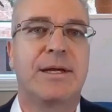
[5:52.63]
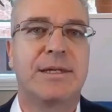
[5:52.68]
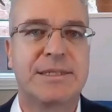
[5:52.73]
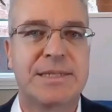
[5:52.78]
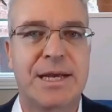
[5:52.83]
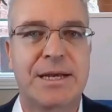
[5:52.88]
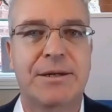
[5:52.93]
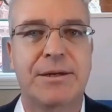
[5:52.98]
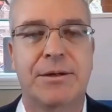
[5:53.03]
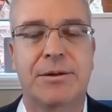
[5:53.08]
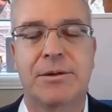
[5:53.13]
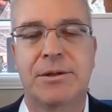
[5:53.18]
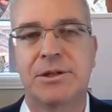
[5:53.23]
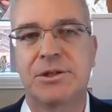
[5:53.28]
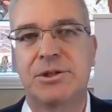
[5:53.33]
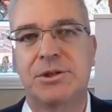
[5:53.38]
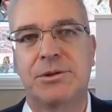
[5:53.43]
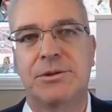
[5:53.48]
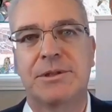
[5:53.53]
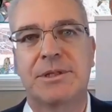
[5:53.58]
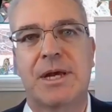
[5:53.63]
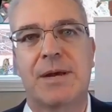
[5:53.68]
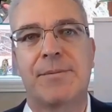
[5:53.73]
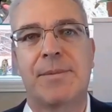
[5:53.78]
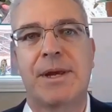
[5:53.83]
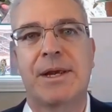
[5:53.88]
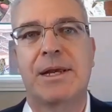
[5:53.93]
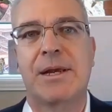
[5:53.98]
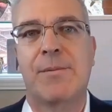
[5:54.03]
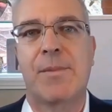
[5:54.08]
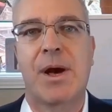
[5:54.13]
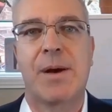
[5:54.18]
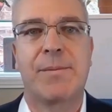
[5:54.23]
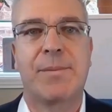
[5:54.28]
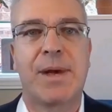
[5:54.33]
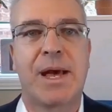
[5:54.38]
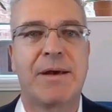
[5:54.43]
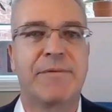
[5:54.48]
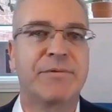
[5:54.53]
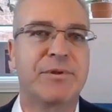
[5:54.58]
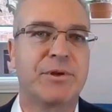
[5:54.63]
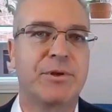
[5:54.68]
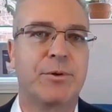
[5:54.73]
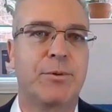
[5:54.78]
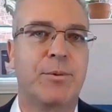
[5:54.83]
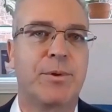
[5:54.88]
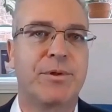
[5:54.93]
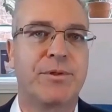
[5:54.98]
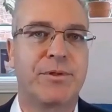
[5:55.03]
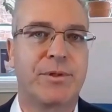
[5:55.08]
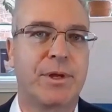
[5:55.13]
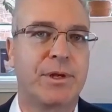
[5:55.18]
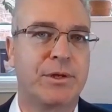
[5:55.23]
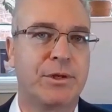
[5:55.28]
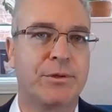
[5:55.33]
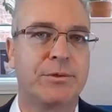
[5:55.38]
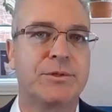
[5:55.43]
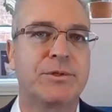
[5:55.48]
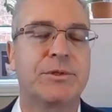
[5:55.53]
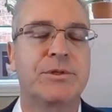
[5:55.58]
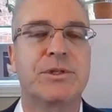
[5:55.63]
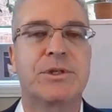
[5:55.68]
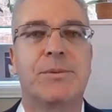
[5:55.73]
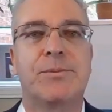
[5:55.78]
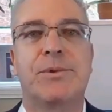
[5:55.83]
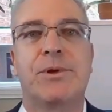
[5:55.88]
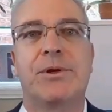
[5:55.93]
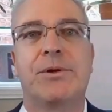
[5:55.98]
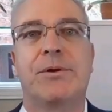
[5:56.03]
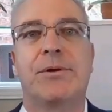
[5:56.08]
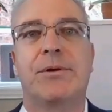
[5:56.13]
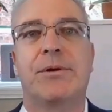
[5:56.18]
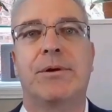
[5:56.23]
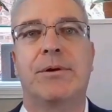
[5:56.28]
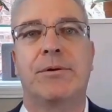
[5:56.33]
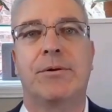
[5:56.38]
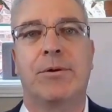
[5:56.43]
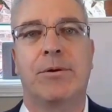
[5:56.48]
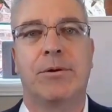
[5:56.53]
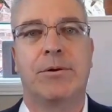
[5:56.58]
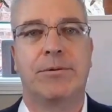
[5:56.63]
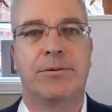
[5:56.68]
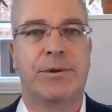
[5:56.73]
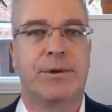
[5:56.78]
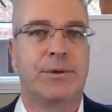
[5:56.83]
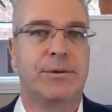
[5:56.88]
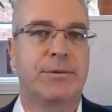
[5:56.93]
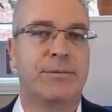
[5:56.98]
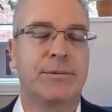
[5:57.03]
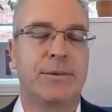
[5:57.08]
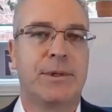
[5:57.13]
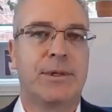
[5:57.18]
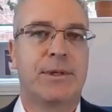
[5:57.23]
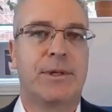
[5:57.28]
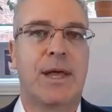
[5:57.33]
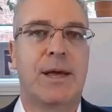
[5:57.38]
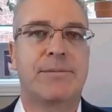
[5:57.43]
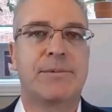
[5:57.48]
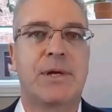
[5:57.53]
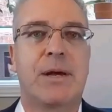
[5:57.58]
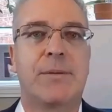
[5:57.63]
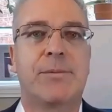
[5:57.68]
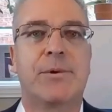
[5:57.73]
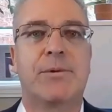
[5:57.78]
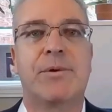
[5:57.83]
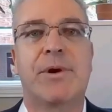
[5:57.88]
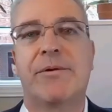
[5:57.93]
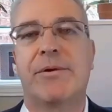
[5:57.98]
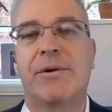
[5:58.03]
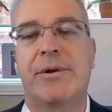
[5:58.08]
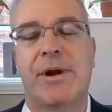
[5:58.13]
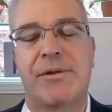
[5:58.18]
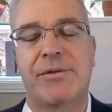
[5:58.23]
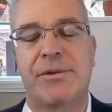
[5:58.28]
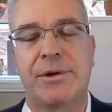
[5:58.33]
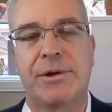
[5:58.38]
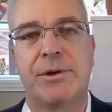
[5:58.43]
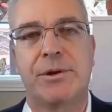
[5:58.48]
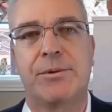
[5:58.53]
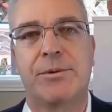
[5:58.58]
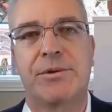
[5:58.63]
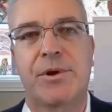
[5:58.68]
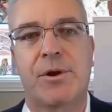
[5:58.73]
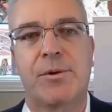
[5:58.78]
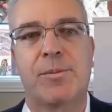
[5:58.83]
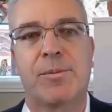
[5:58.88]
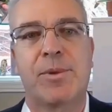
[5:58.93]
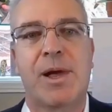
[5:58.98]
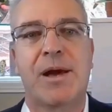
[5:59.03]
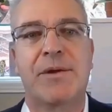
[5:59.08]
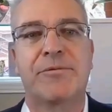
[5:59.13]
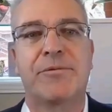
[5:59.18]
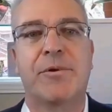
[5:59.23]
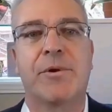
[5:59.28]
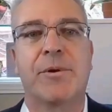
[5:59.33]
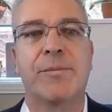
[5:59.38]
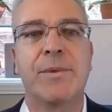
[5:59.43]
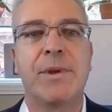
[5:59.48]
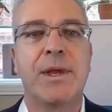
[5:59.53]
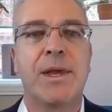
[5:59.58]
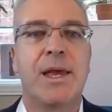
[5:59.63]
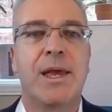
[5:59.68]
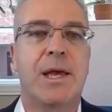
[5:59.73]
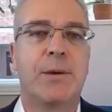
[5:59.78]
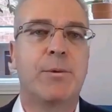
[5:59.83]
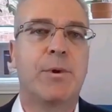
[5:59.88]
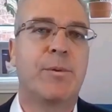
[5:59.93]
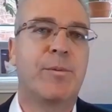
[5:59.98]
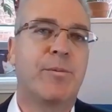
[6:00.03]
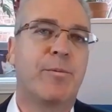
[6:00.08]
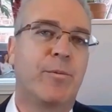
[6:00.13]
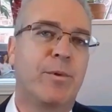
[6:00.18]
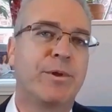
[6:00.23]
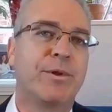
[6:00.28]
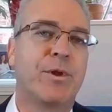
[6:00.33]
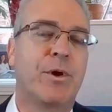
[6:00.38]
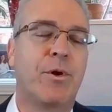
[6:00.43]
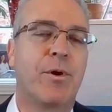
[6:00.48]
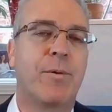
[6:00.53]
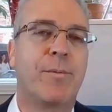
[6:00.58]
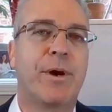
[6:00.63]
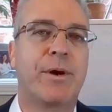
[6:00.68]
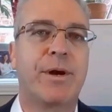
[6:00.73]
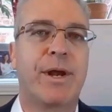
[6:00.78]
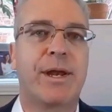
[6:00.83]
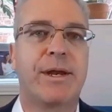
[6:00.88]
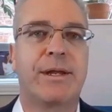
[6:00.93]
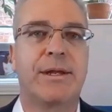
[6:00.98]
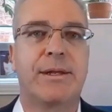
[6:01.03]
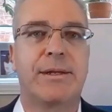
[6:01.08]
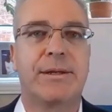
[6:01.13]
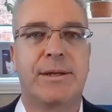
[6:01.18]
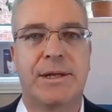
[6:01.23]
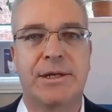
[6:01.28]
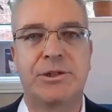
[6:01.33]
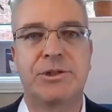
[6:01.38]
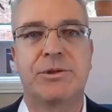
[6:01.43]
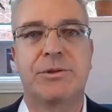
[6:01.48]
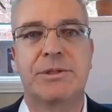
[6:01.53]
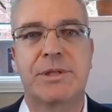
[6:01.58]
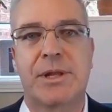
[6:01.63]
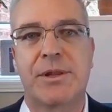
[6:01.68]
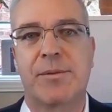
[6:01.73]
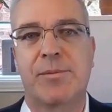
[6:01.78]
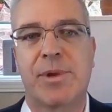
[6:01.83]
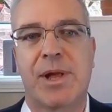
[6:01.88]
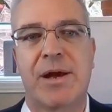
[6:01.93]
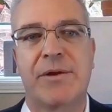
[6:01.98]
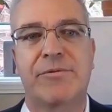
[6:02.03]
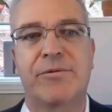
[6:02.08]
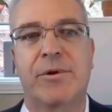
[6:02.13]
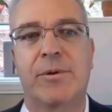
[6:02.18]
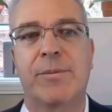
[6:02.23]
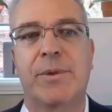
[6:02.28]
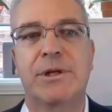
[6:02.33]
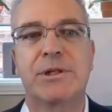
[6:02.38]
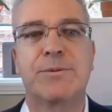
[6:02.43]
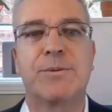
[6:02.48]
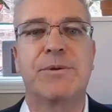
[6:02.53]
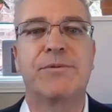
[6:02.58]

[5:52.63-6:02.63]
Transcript: technical issues that might come up have to do with a user's computer or their laptop or whatever, nothing to do with our platform. And we'll know about any issues on the platform much